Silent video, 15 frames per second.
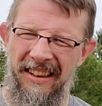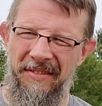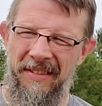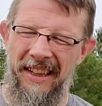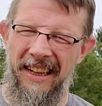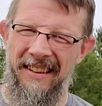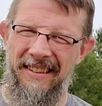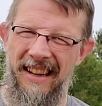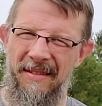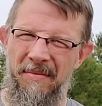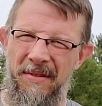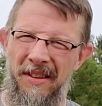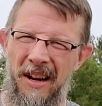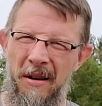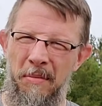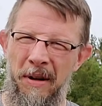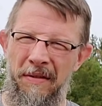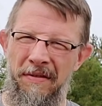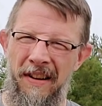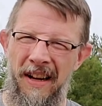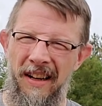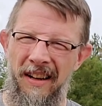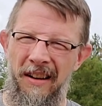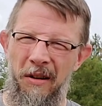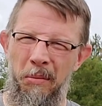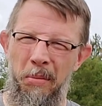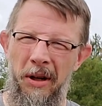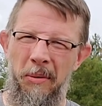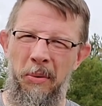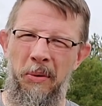like I said, not a big fan of killing
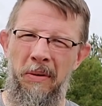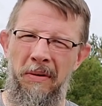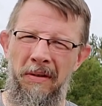people.